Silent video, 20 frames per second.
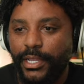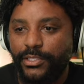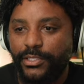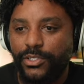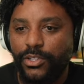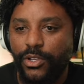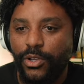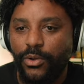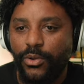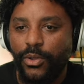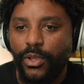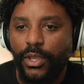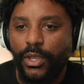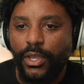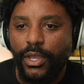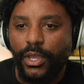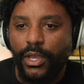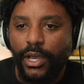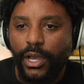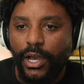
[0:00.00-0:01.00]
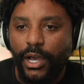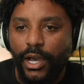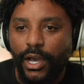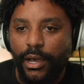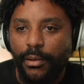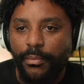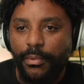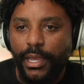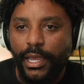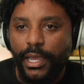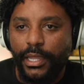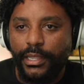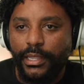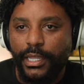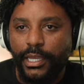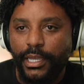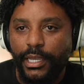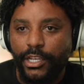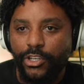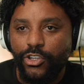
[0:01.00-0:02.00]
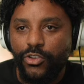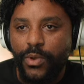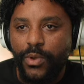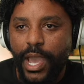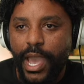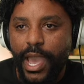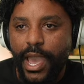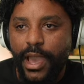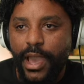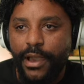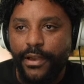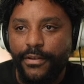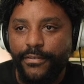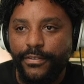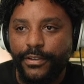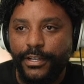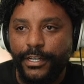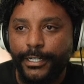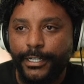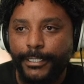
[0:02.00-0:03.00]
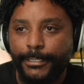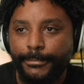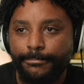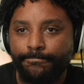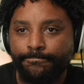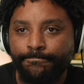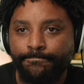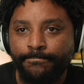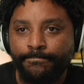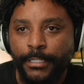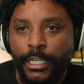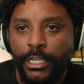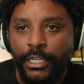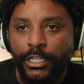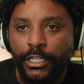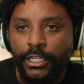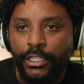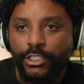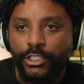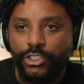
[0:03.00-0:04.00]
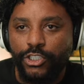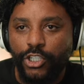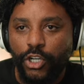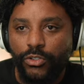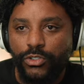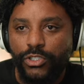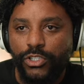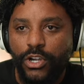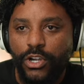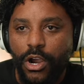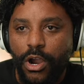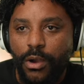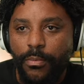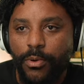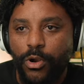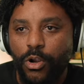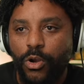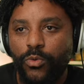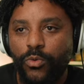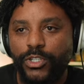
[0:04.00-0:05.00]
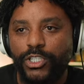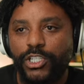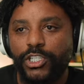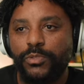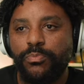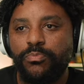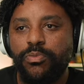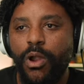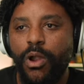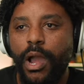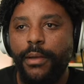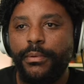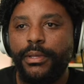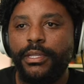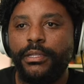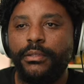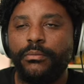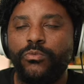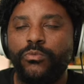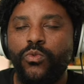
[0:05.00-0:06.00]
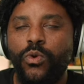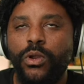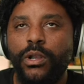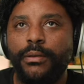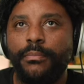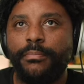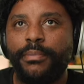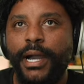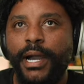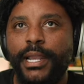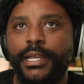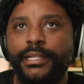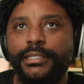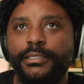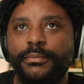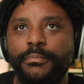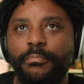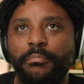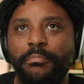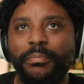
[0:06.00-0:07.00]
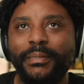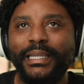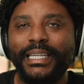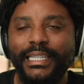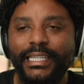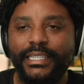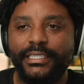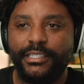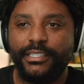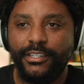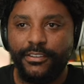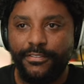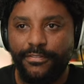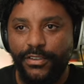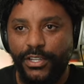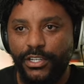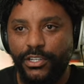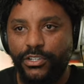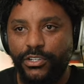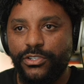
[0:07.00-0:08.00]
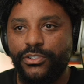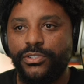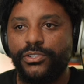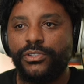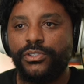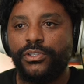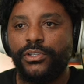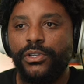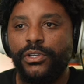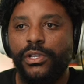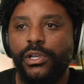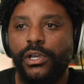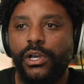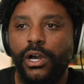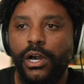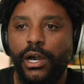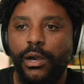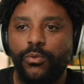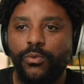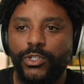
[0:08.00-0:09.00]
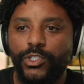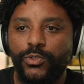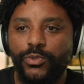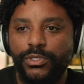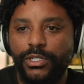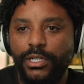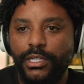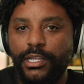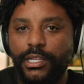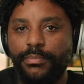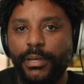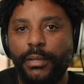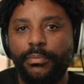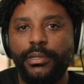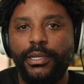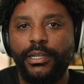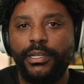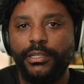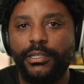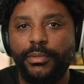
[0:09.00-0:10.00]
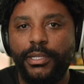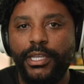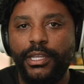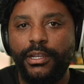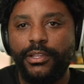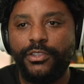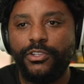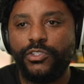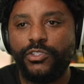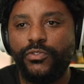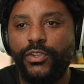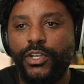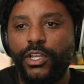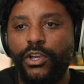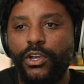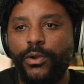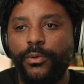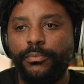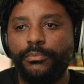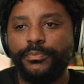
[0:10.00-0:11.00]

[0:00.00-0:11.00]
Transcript: So, um, and then you have um, Joe Scarborough, which is probably one of Biden's biggest defenders, uh, which was the clip I played in the beginning of this video,